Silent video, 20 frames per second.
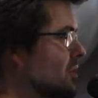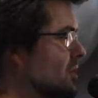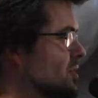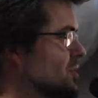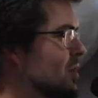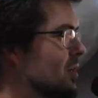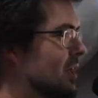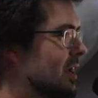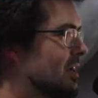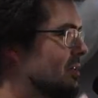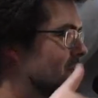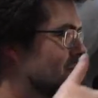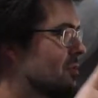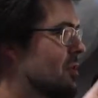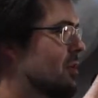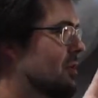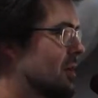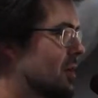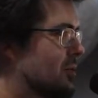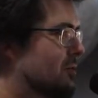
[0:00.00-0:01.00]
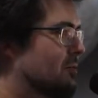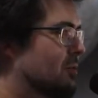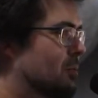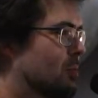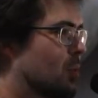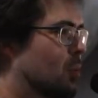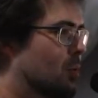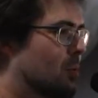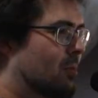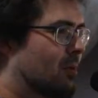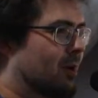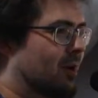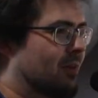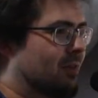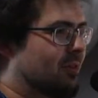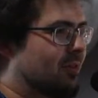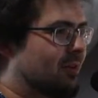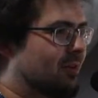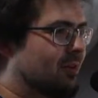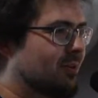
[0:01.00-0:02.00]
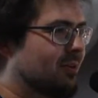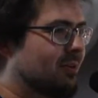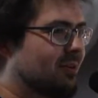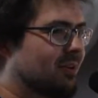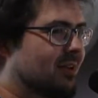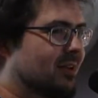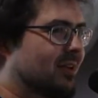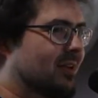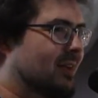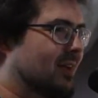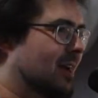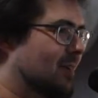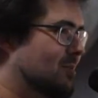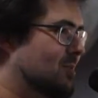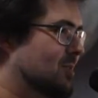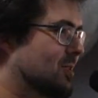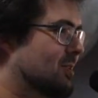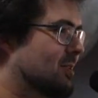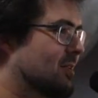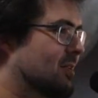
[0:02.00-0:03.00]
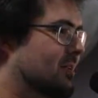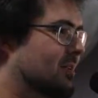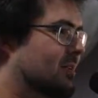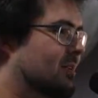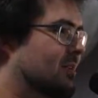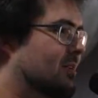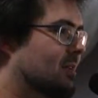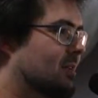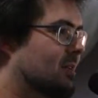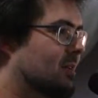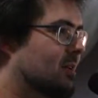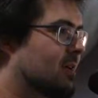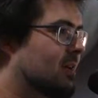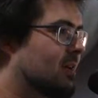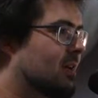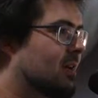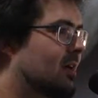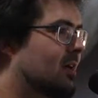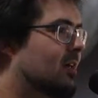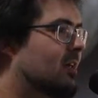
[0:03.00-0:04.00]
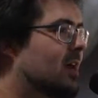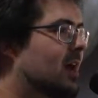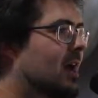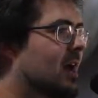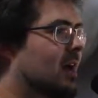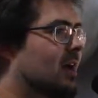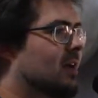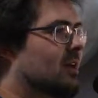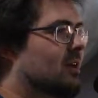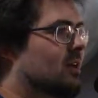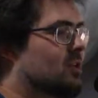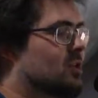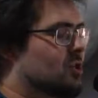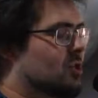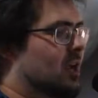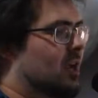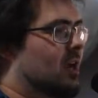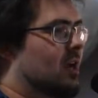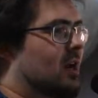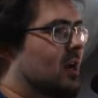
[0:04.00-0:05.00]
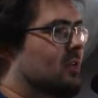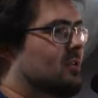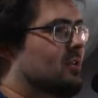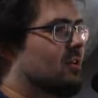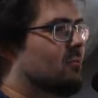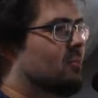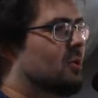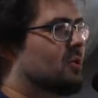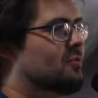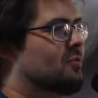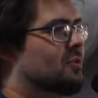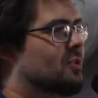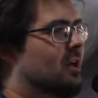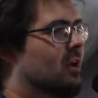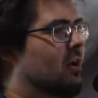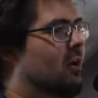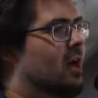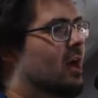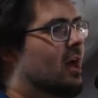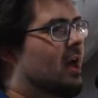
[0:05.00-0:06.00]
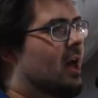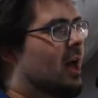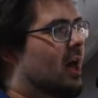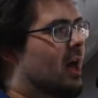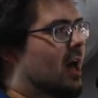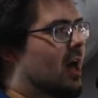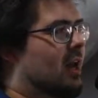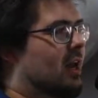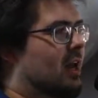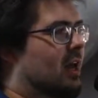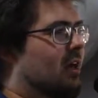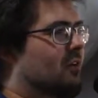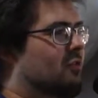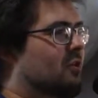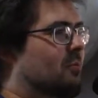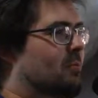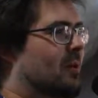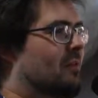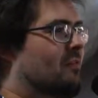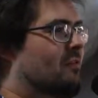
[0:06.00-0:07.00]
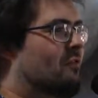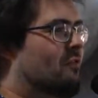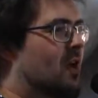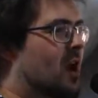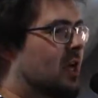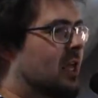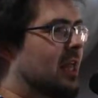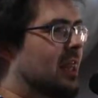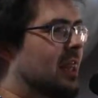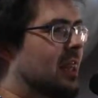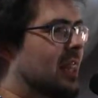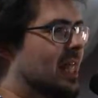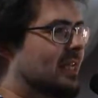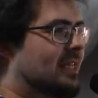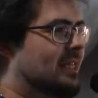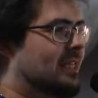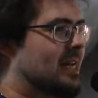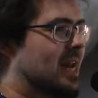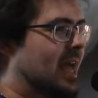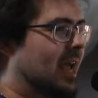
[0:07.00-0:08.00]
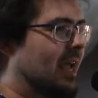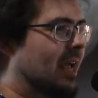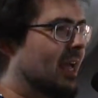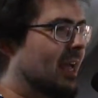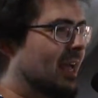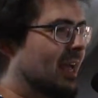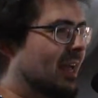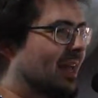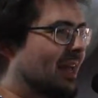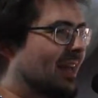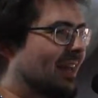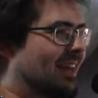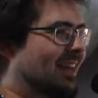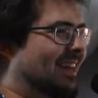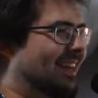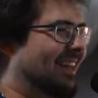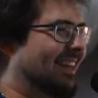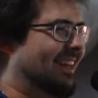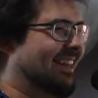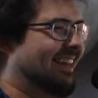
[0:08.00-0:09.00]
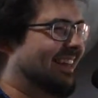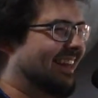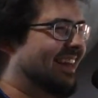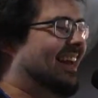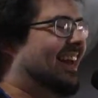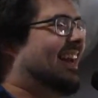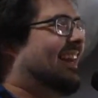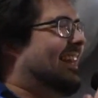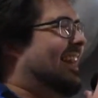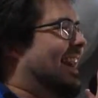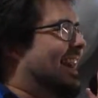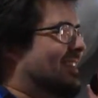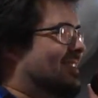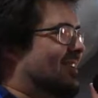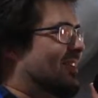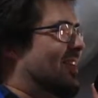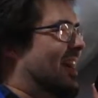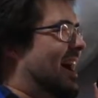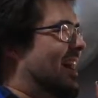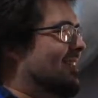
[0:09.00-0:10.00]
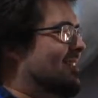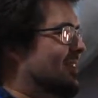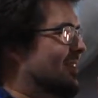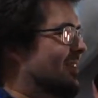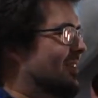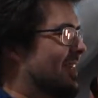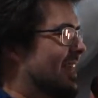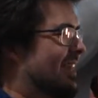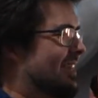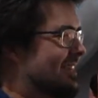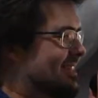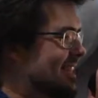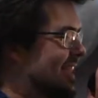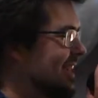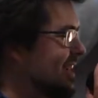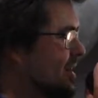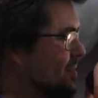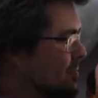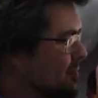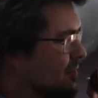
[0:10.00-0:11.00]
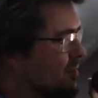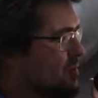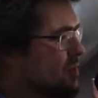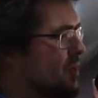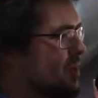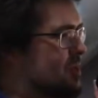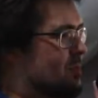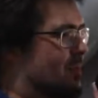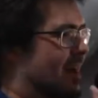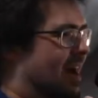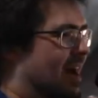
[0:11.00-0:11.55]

It's not like I've fallen out of the poem or anything, and I just... Yeah, Shane, I do have books for sale. And if you've been fucking listening, yeah, I do, like I say, come over and talk to me.